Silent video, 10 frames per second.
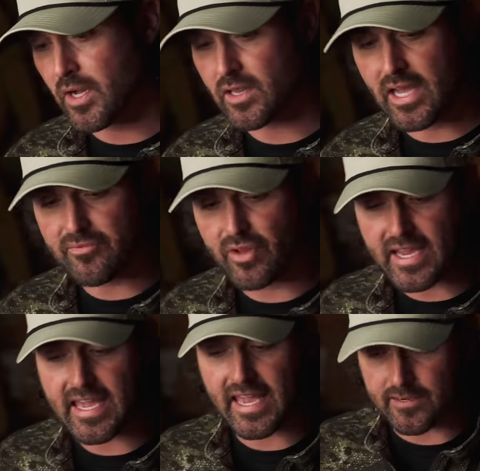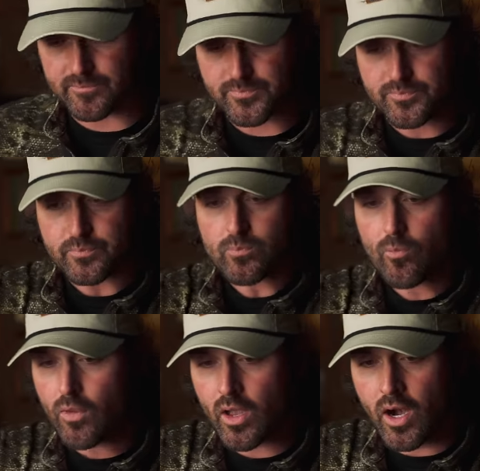a lifelike hen.
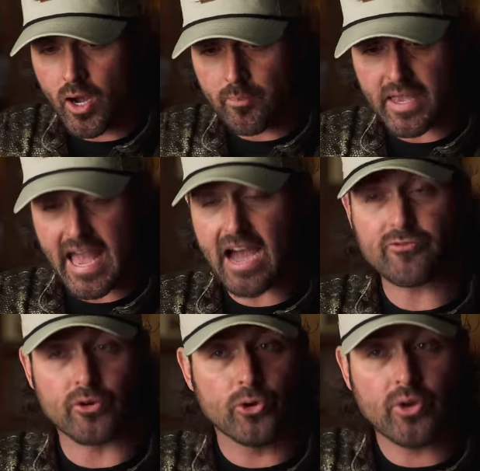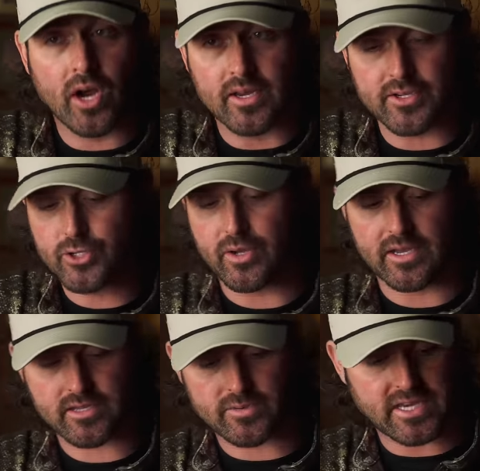Afternoon hunting too,
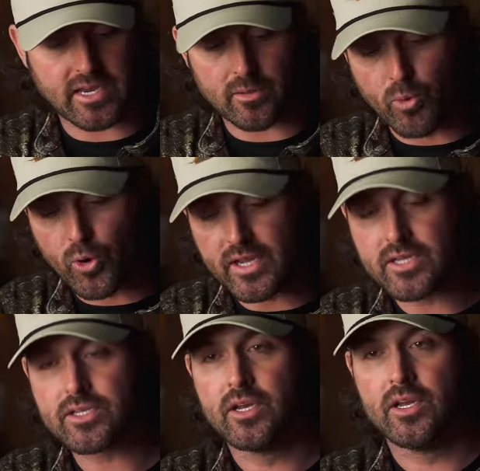as I was saying, in the mornings,